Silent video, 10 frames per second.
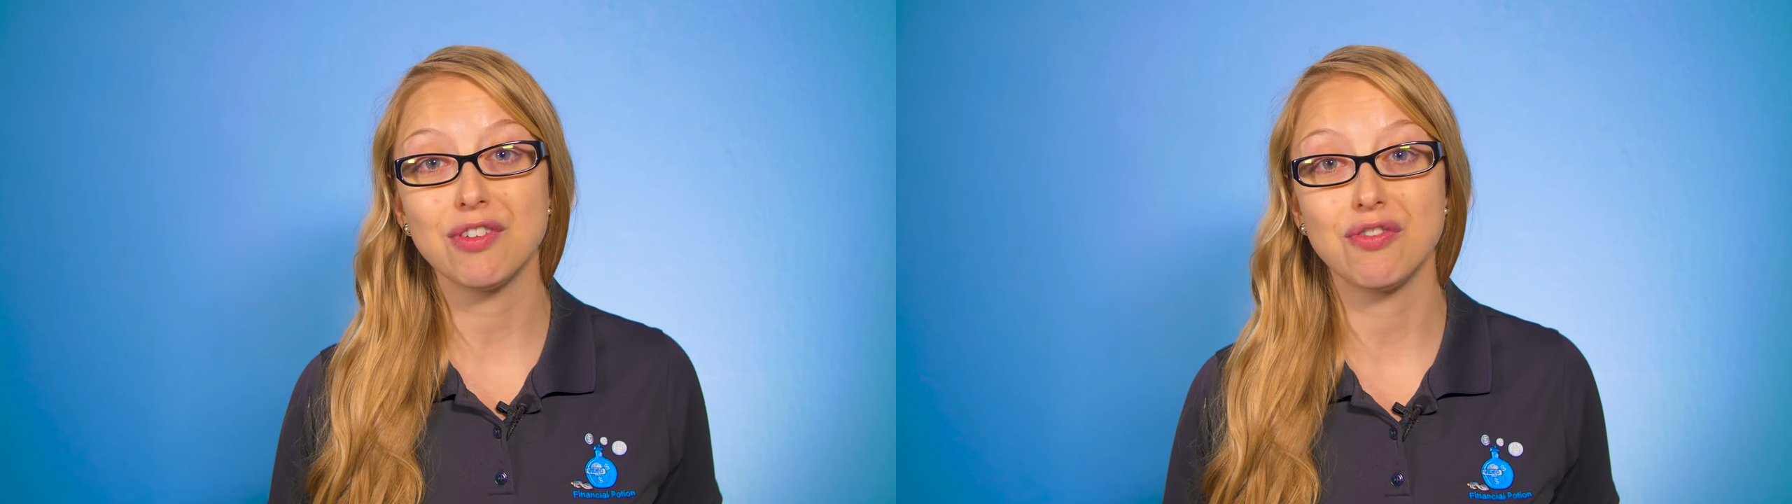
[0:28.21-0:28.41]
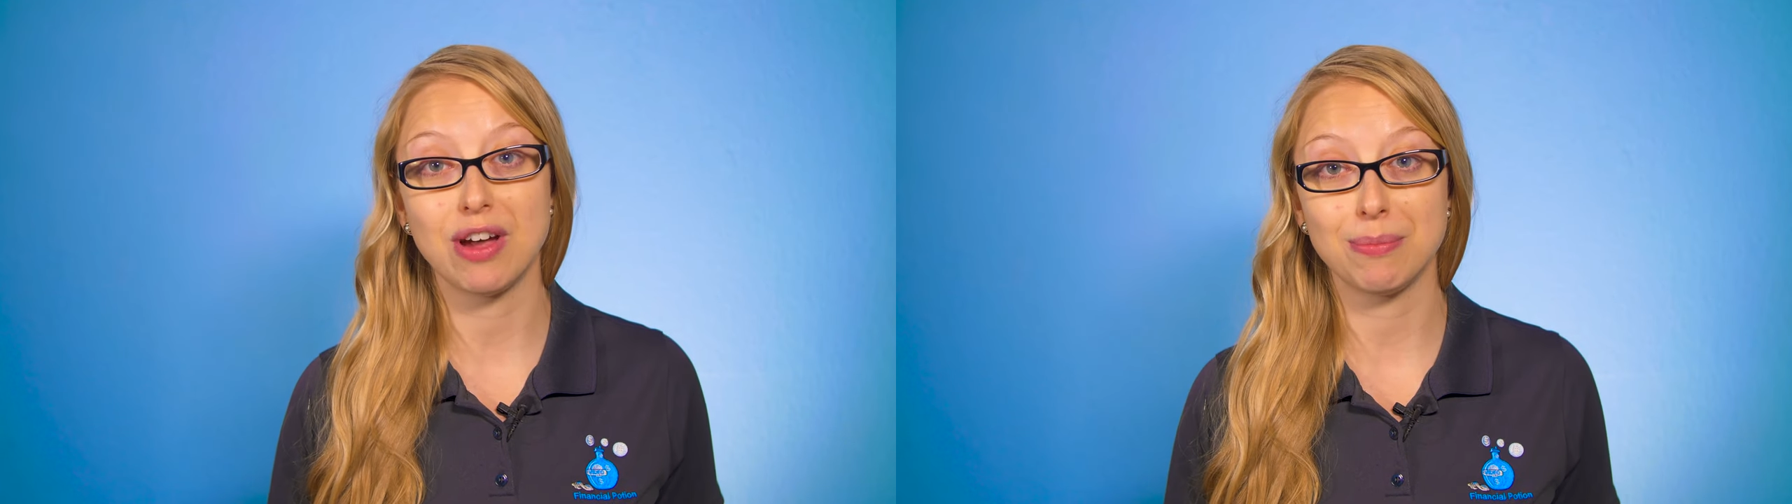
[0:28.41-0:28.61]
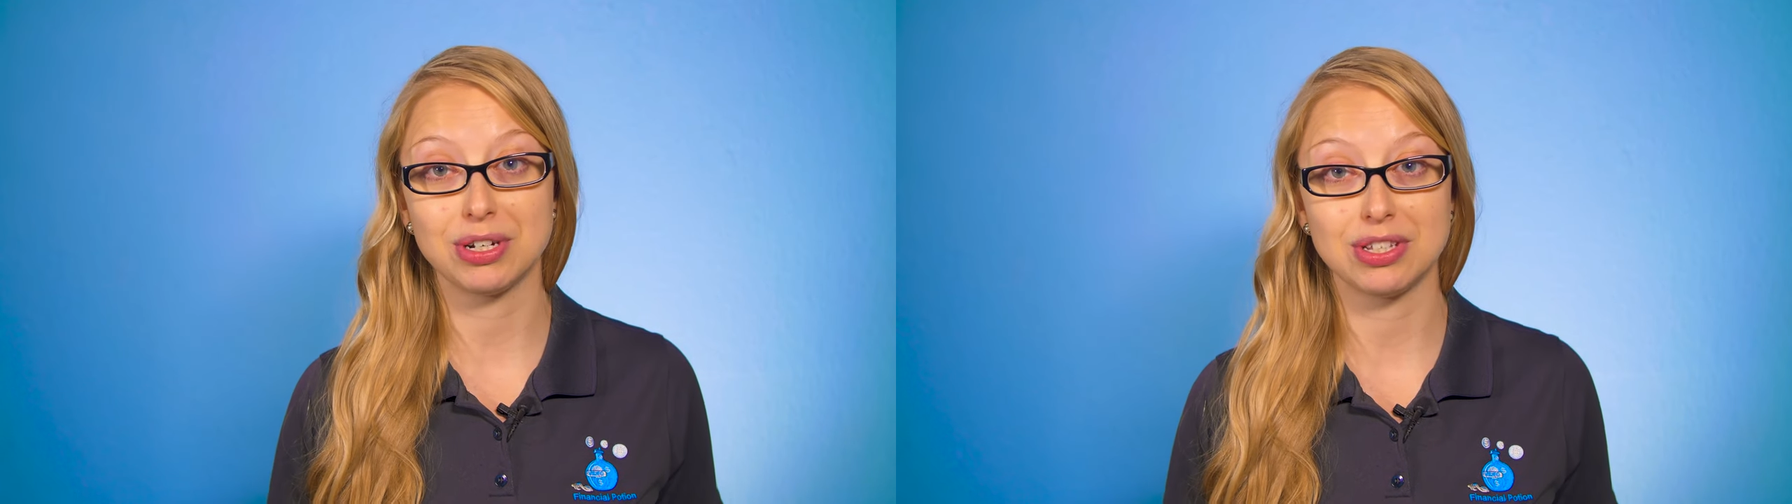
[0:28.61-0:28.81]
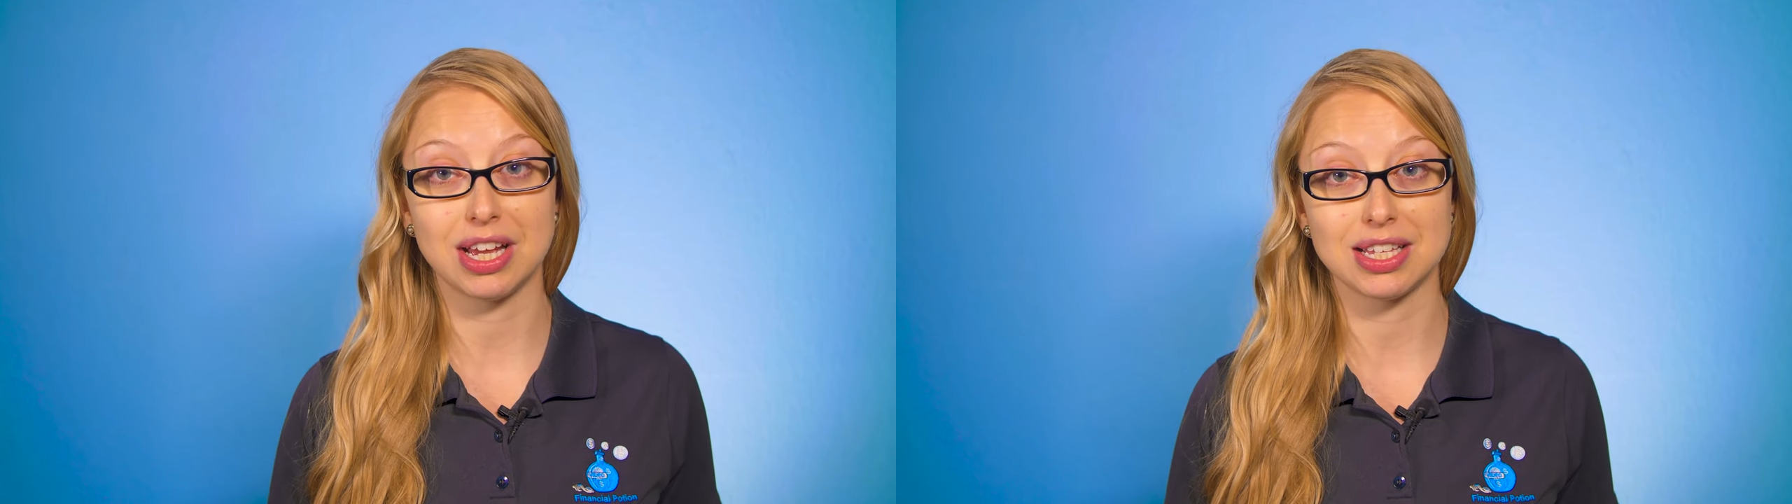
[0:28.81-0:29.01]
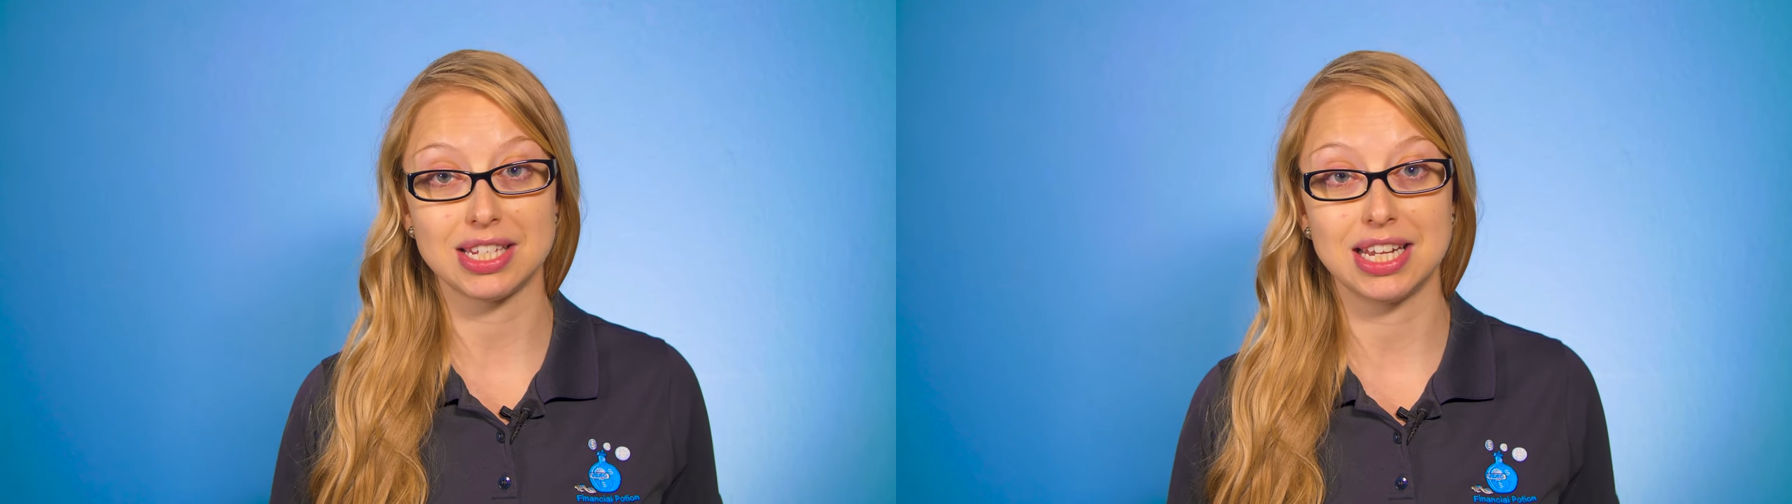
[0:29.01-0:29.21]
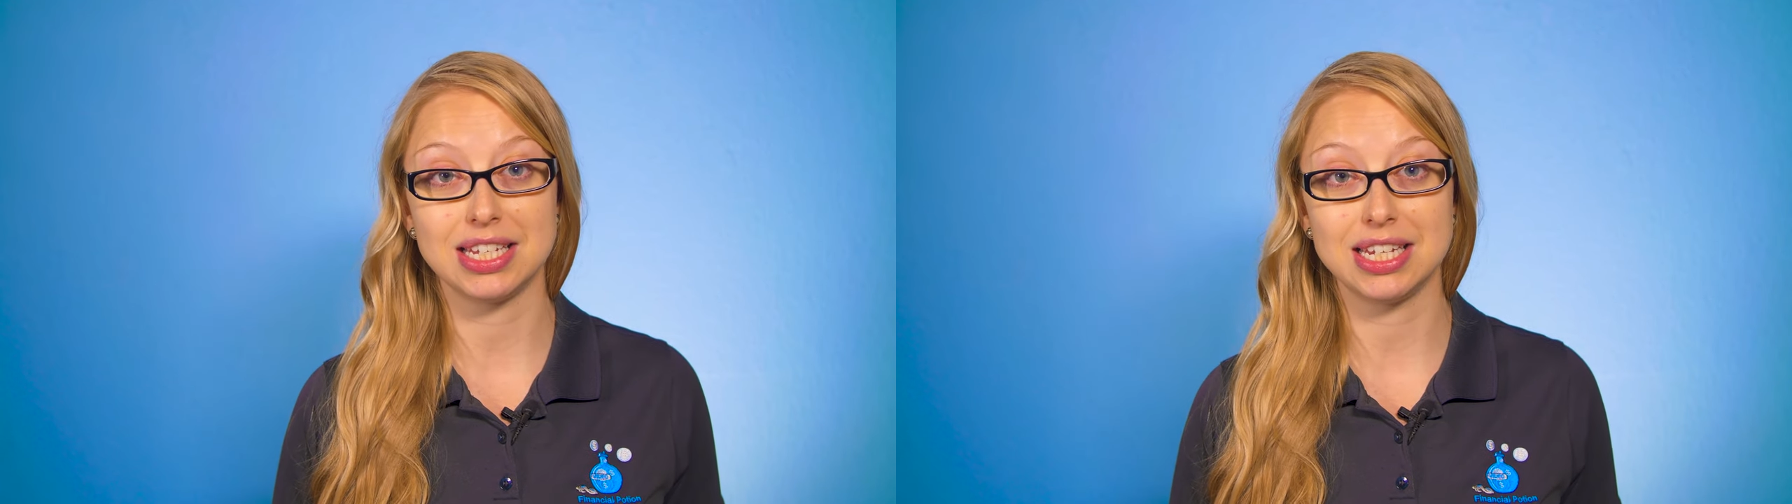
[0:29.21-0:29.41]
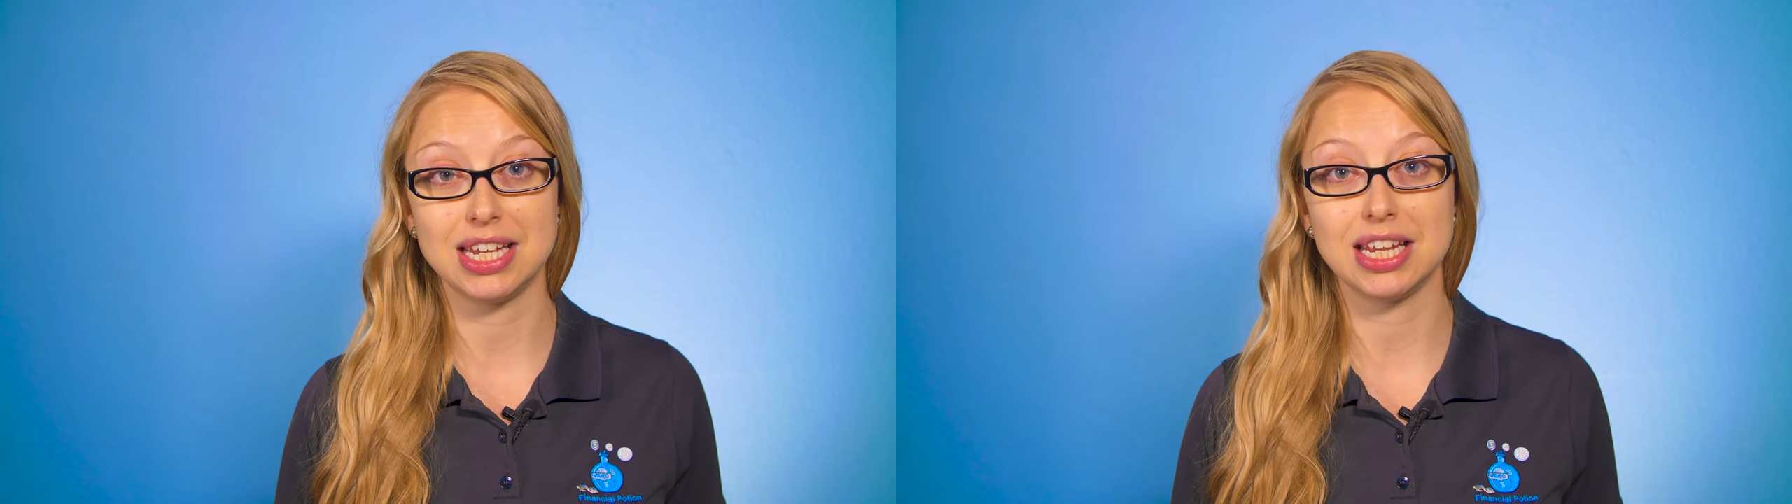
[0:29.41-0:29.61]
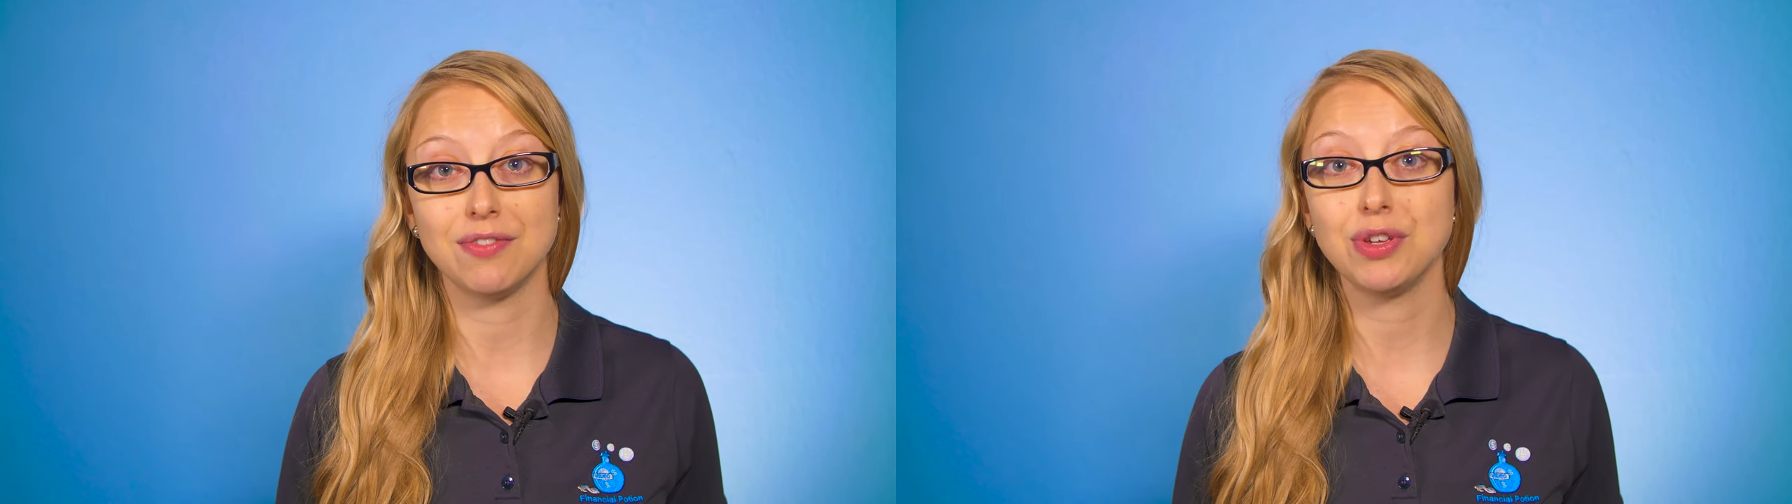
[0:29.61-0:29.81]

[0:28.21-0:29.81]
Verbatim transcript: November two thousand eighteen,